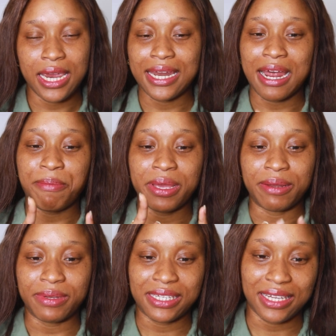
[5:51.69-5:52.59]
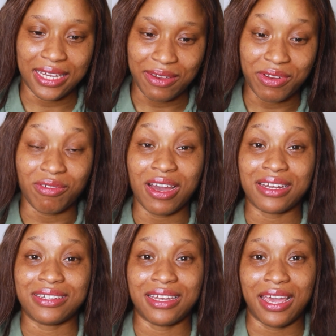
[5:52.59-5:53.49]
He now made a mistake. He went over
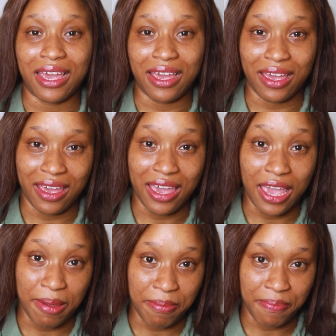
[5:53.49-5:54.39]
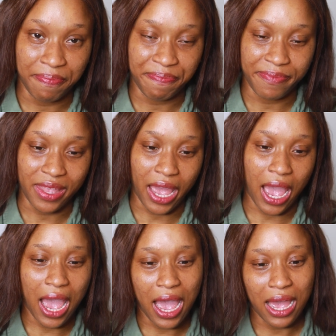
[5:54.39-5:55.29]
and tell him
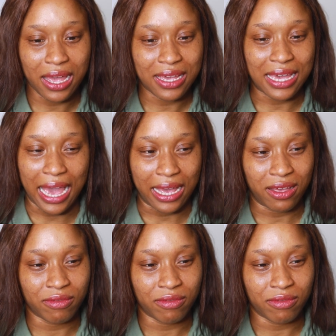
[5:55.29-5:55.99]
that, guy,